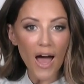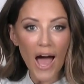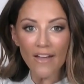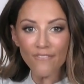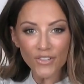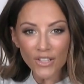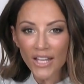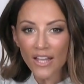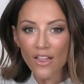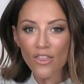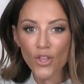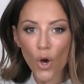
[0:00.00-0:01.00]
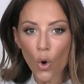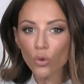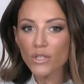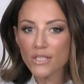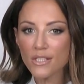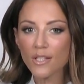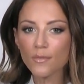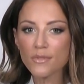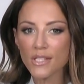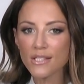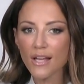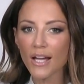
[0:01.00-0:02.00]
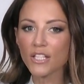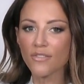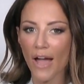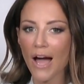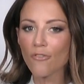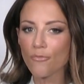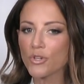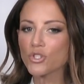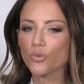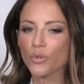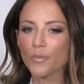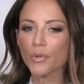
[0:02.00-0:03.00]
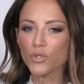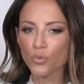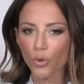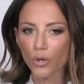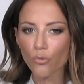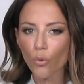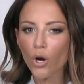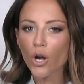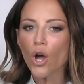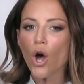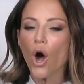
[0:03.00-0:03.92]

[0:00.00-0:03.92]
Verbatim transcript: I feel like the only teams these kind of half measure rebuilds work for